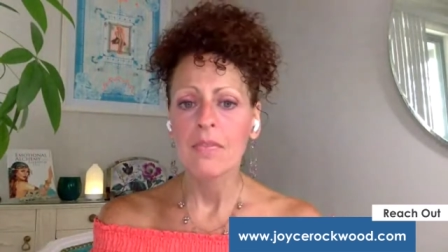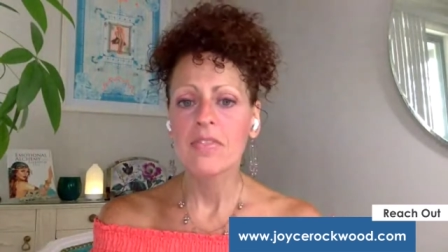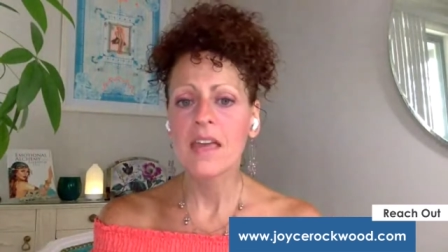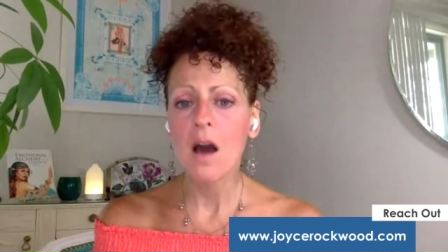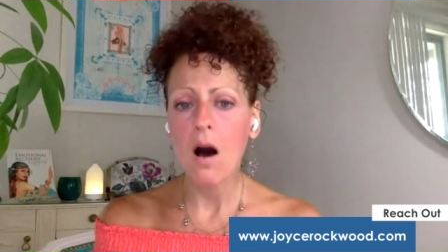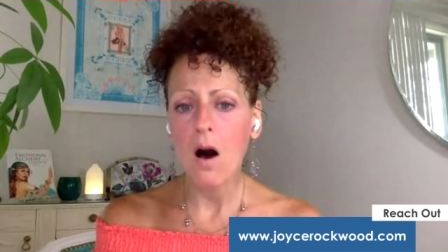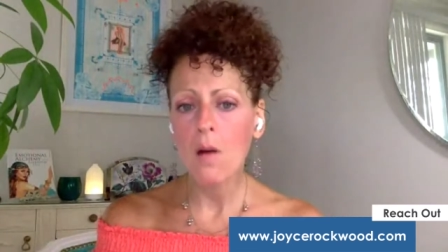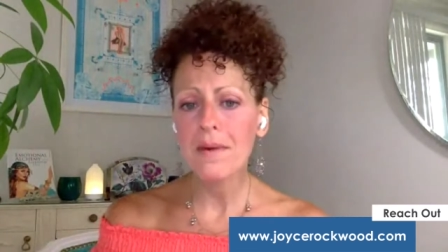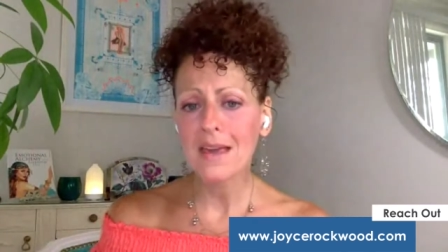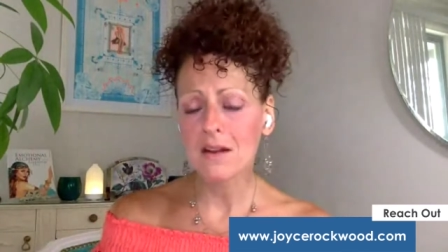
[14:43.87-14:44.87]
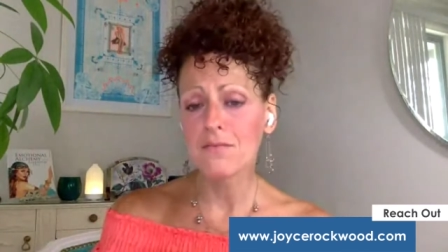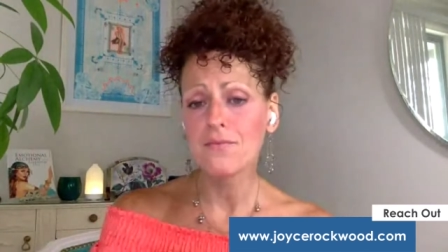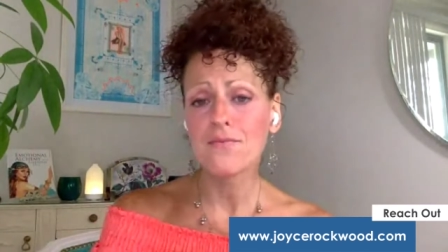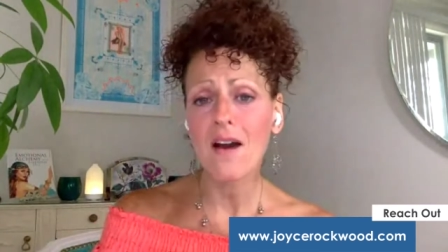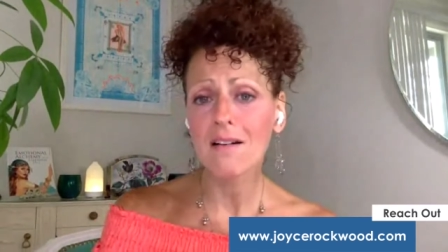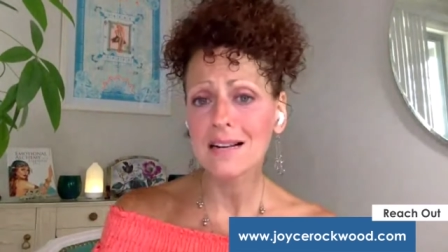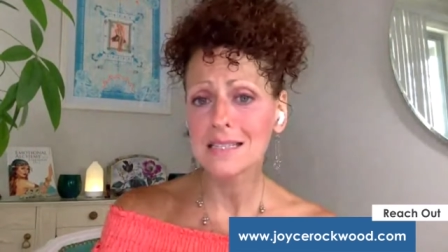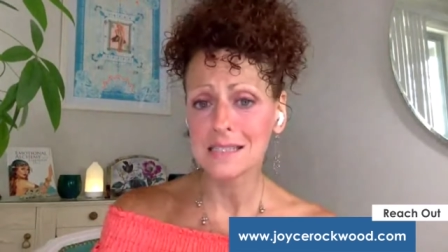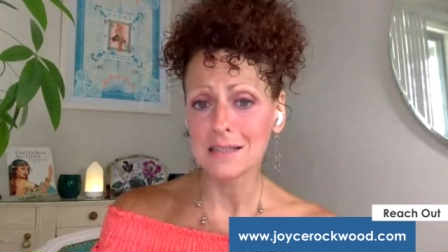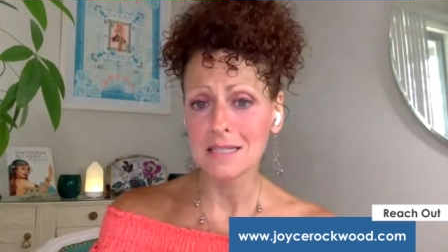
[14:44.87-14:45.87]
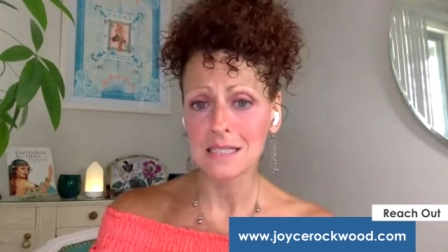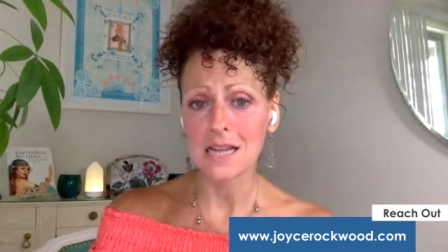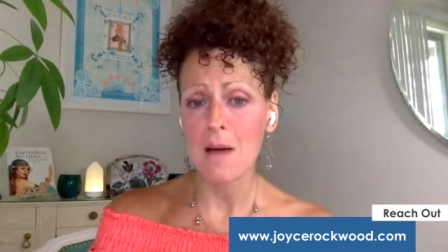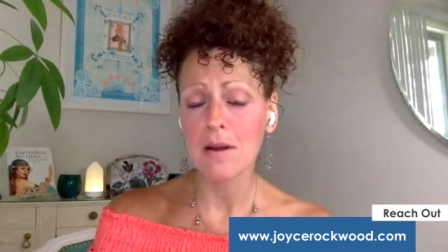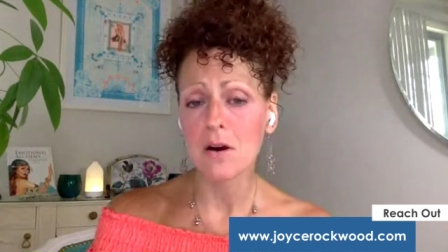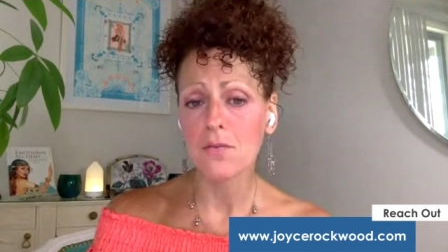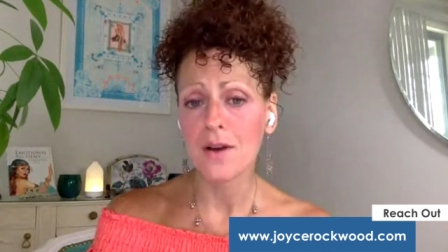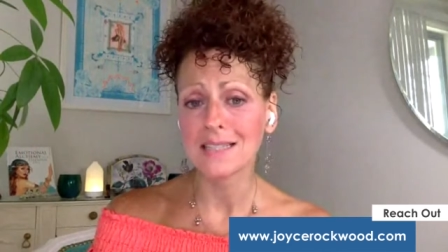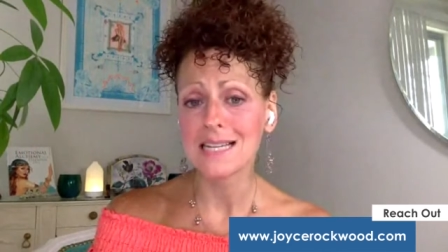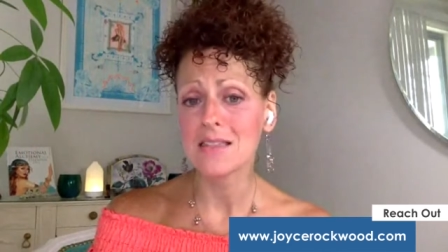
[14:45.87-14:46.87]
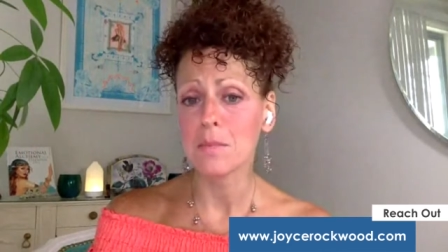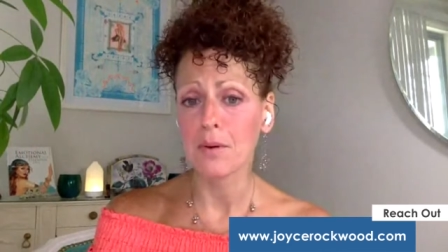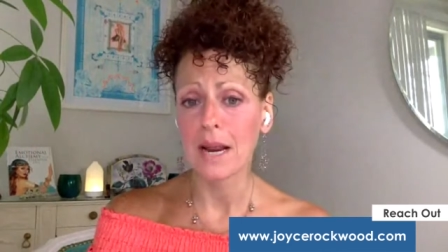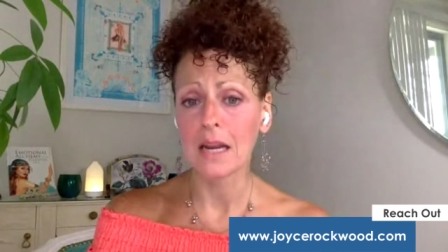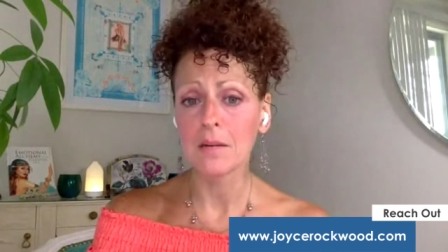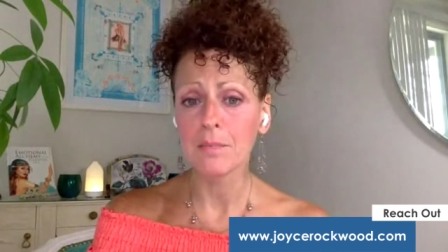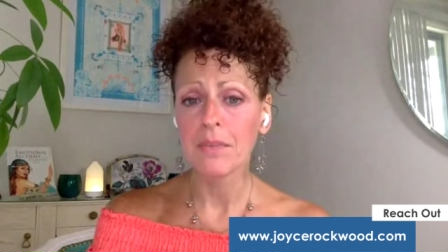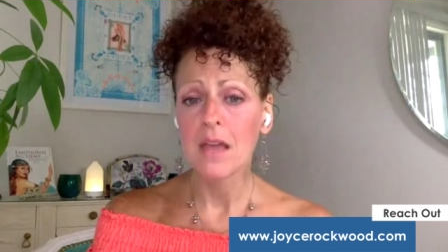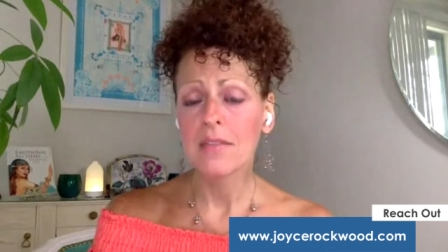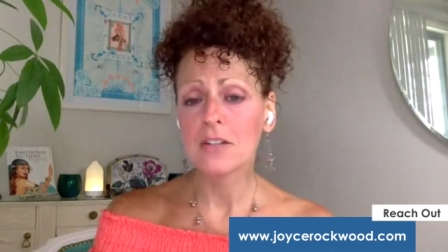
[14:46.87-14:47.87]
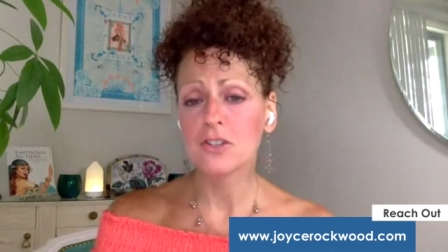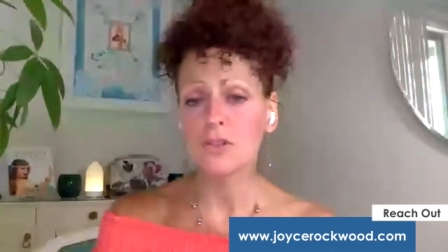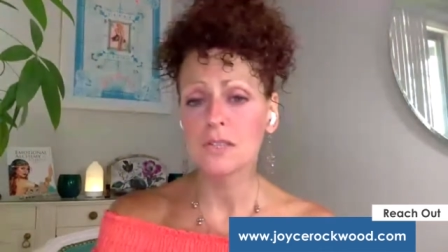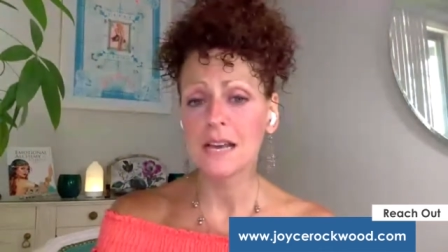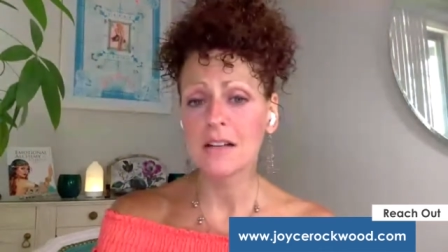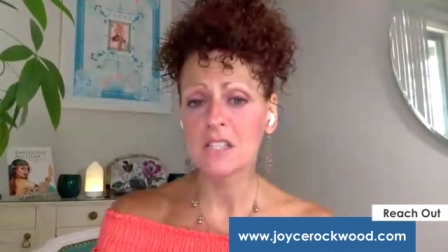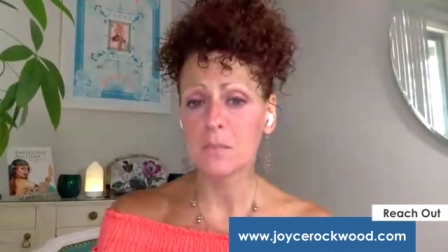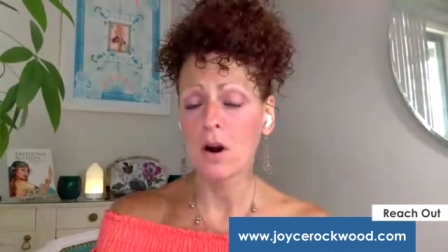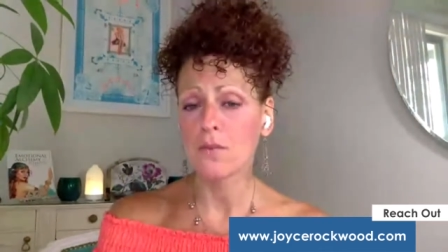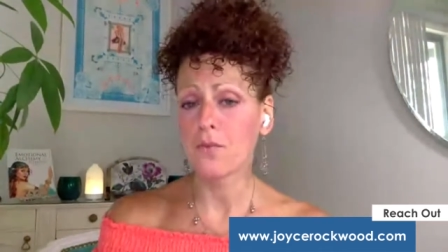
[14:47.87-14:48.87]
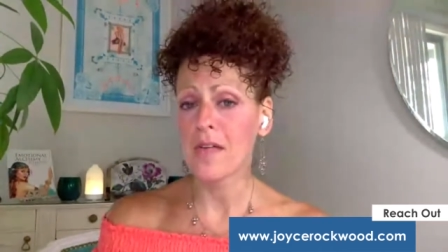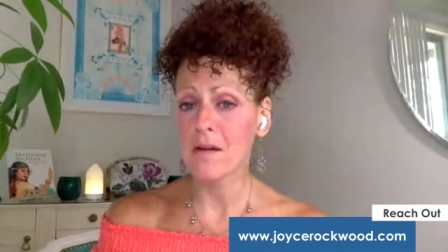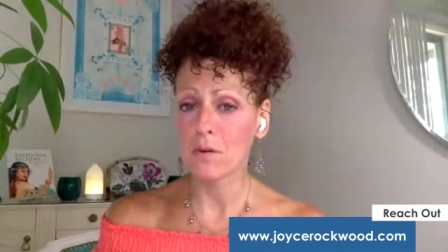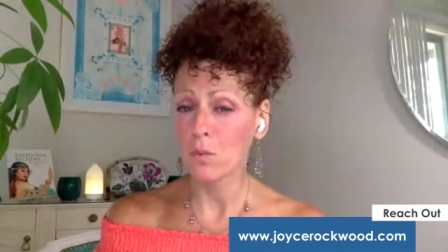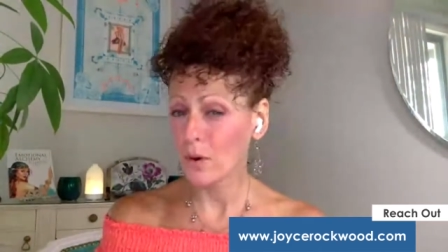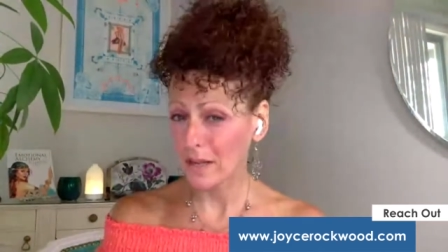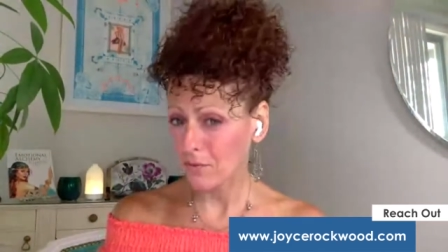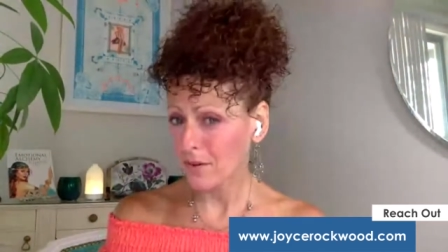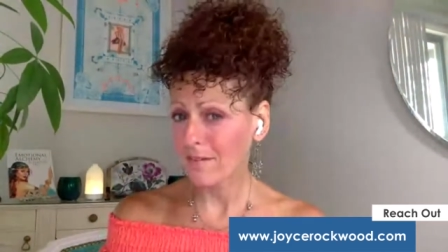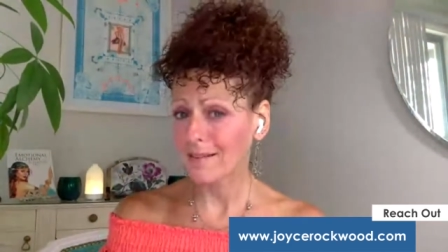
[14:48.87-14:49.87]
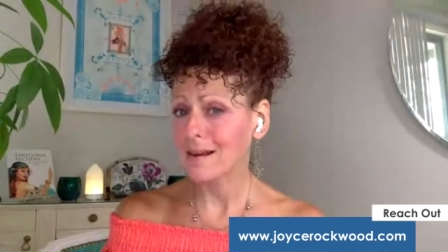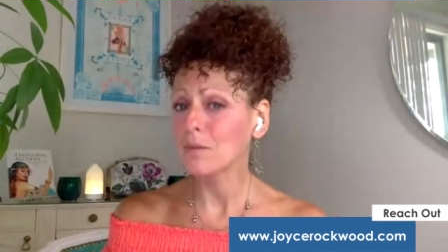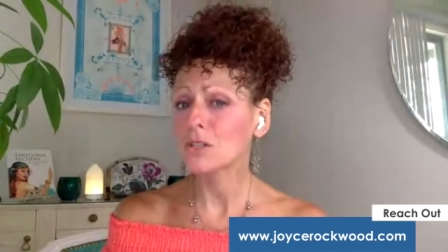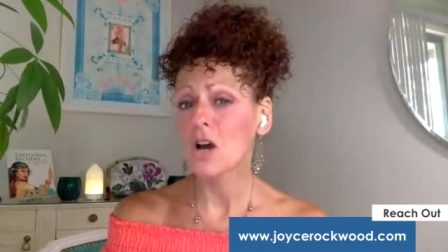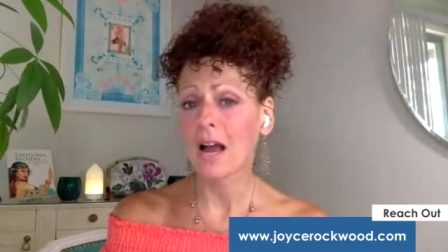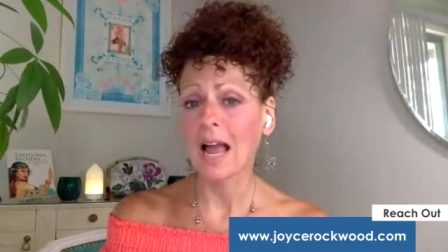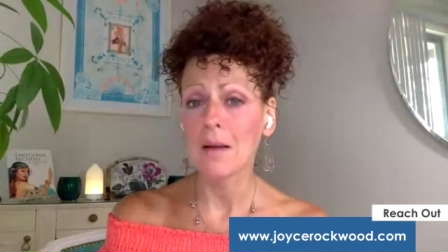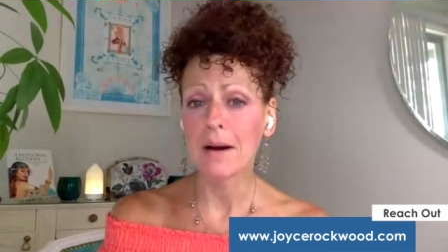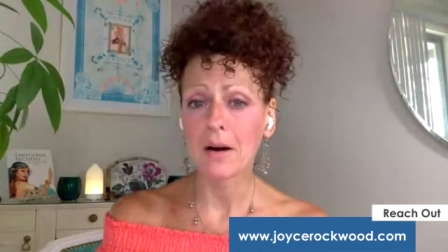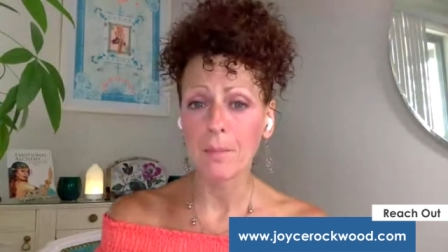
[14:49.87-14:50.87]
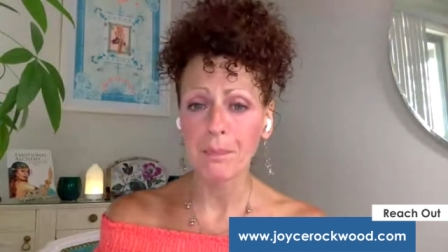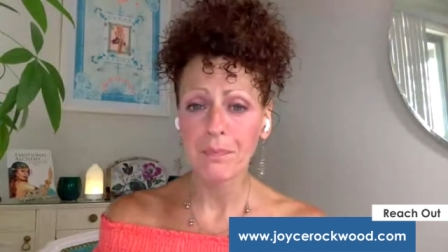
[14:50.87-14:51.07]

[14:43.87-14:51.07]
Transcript: They all begin a very serious domino effect in the brain that shoots out a spark for that rewarding feeling that we're talking about.